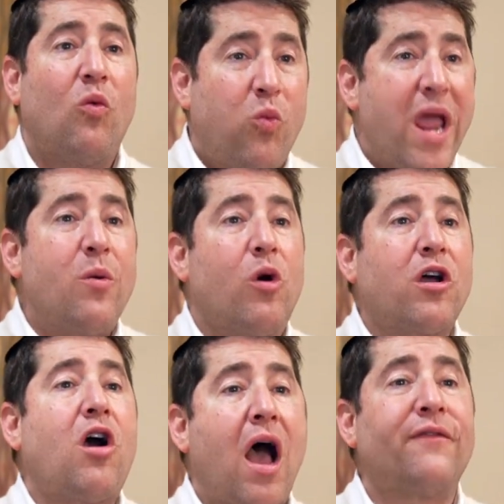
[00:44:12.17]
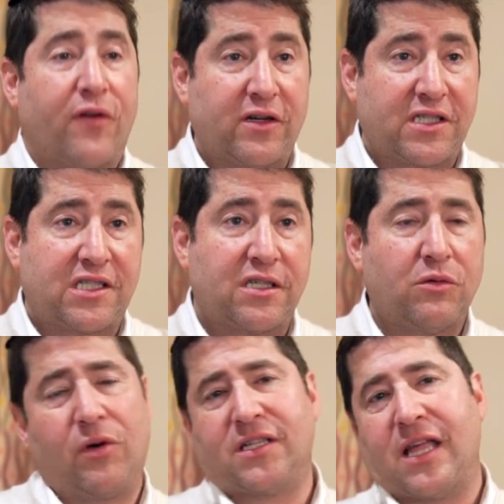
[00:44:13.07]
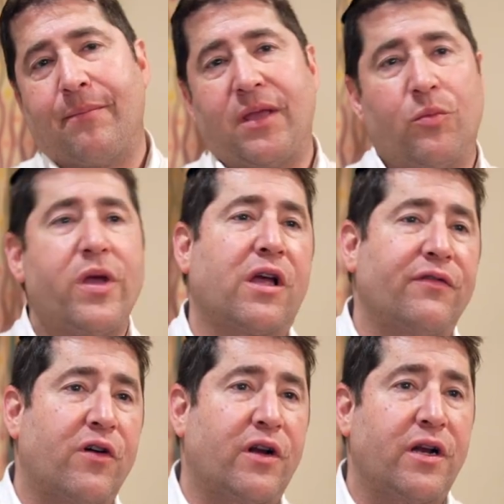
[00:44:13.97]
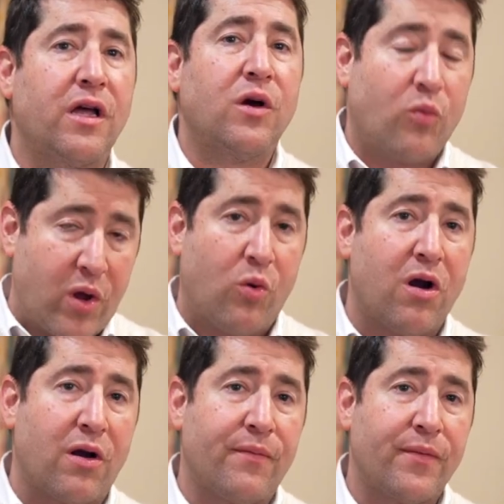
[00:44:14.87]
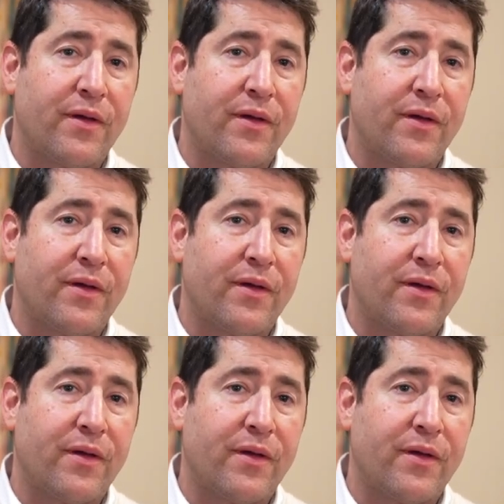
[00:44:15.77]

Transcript: We were converts. What does that mean, we converted? We were.